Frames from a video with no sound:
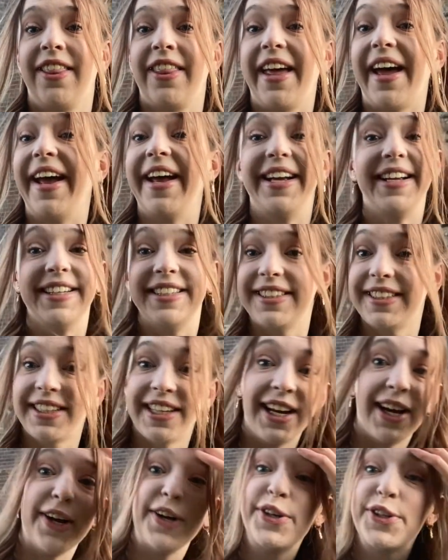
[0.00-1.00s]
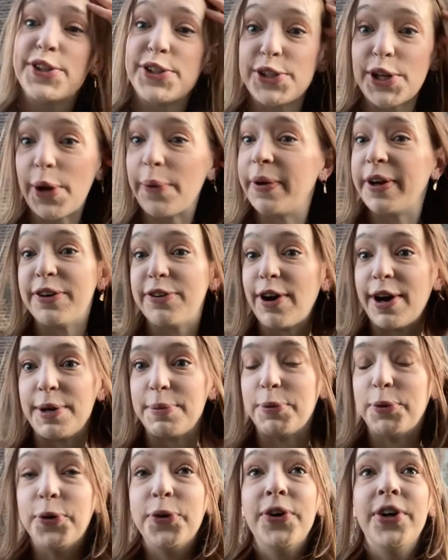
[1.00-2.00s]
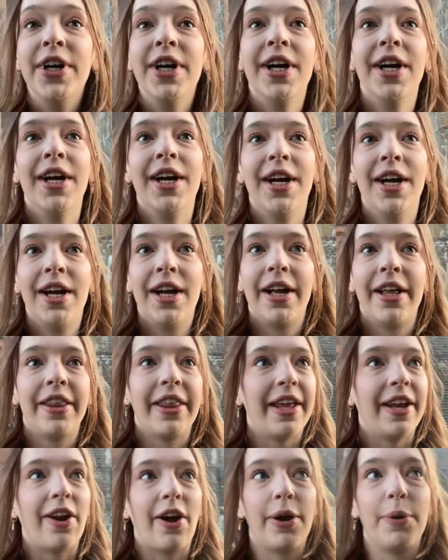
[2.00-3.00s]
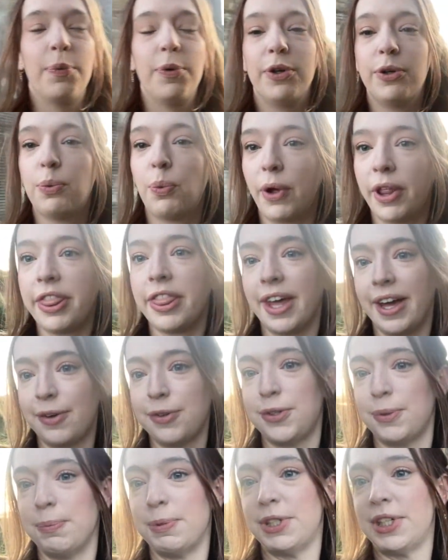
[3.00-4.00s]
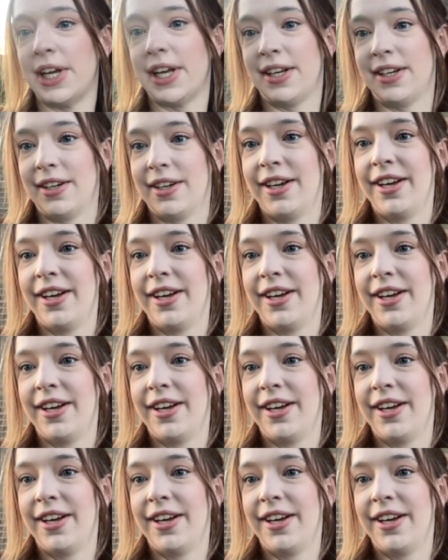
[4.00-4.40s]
That is so incredible. Then I would 1000%